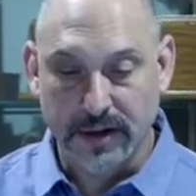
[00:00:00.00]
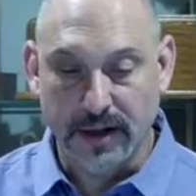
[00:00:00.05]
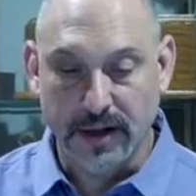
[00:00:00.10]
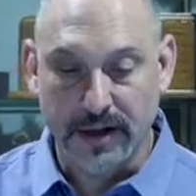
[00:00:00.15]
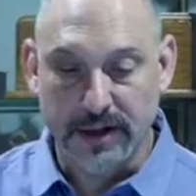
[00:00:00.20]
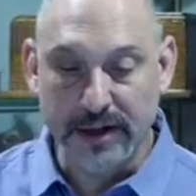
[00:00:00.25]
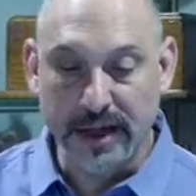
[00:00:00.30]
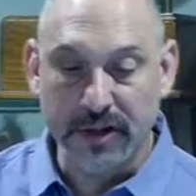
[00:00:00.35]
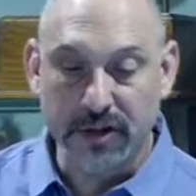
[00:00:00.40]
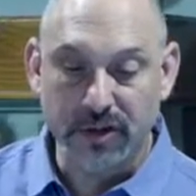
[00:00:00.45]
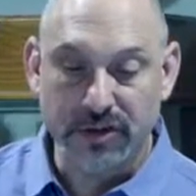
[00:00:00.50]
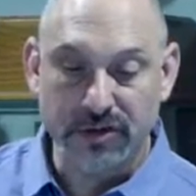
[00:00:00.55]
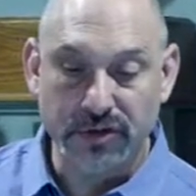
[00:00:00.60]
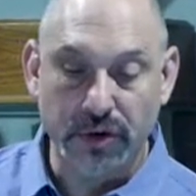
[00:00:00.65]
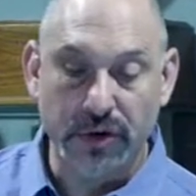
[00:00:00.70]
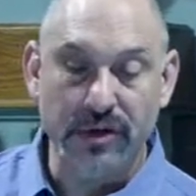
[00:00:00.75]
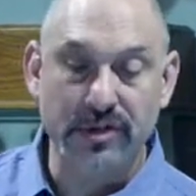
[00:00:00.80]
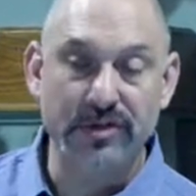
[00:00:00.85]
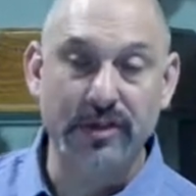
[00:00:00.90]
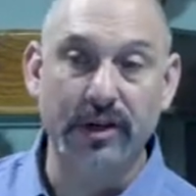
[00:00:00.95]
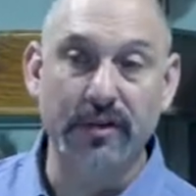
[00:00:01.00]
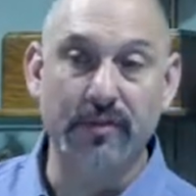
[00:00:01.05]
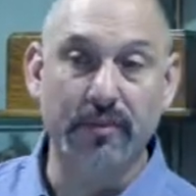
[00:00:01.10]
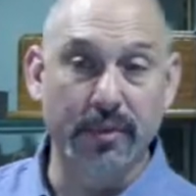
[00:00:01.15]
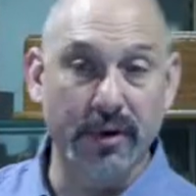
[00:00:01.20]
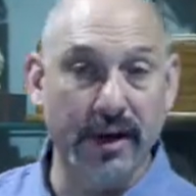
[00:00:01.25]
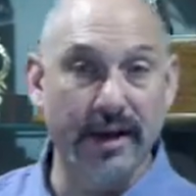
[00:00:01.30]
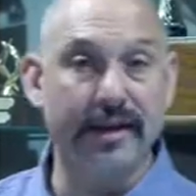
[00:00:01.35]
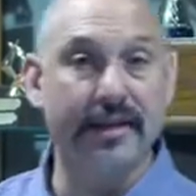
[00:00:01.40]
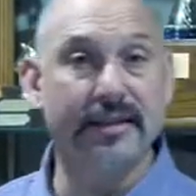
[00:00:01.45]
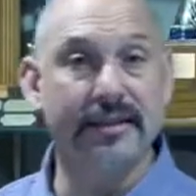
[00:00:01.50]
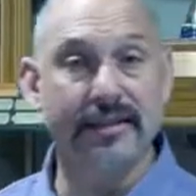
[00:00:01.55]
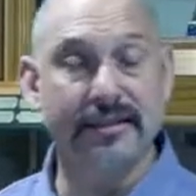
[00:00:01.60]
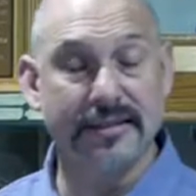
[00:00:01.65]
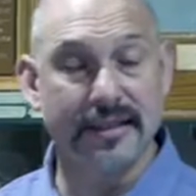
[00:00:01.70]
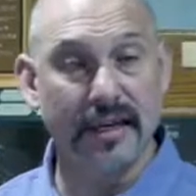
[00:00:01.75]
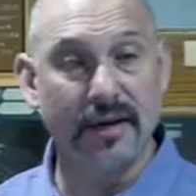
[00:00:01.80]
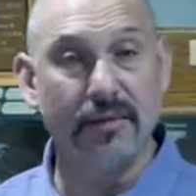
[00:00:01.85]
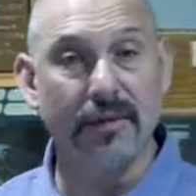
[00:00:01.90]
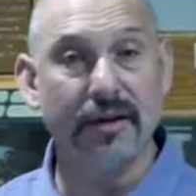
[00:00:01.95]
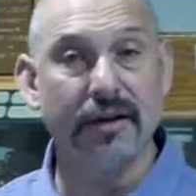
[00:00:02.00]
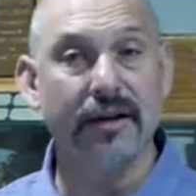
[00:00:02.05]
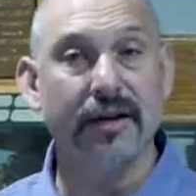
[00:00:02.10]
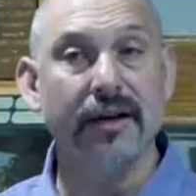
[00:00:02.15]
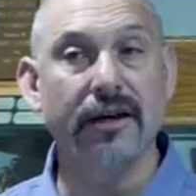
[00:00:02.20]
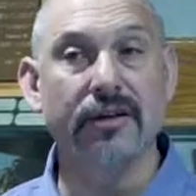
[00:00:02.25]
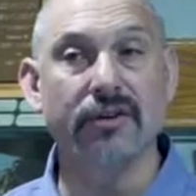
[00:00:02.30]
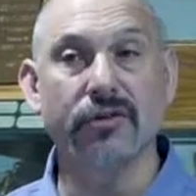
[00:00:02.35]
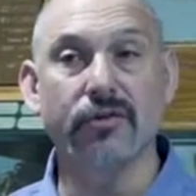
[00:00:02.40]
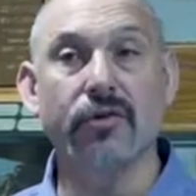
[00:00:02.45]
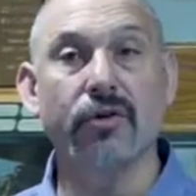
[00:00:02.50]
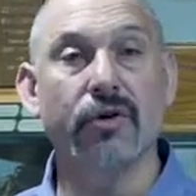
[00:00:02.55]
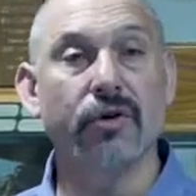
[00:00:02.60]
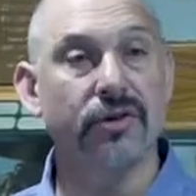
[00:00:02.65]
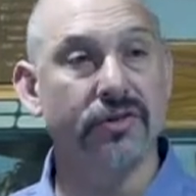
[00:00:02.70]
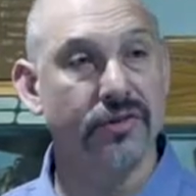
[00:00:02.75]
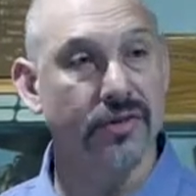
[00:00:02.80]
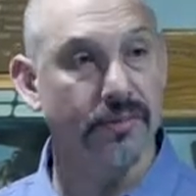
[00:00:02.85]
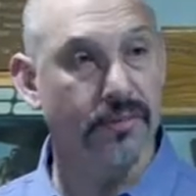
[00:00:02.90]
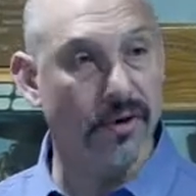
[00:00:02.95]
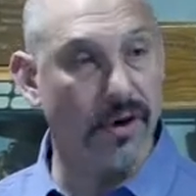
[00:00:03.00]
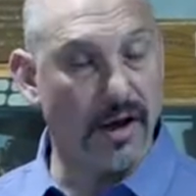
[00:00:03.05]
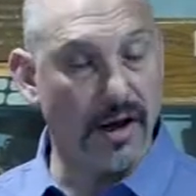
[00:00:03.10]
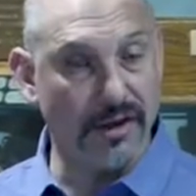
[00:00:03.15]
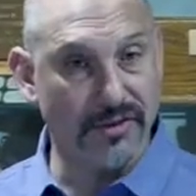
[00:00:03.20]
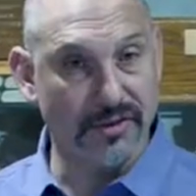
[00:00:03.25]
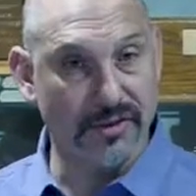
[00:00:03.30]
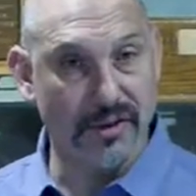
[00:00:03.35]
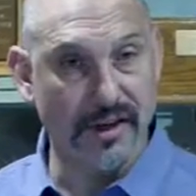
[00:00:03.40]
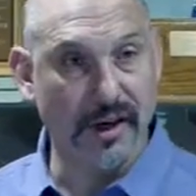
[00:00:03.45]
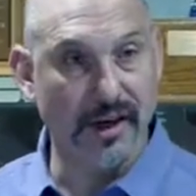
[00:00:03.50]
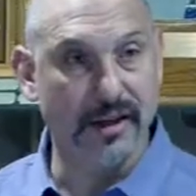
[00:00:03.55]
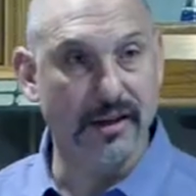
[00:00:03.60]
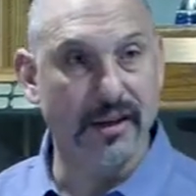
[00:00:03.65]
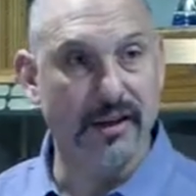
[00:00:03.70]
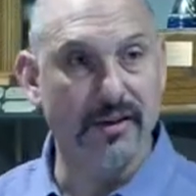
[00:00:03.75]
Another source of blood in the semen is, of course, the prostate.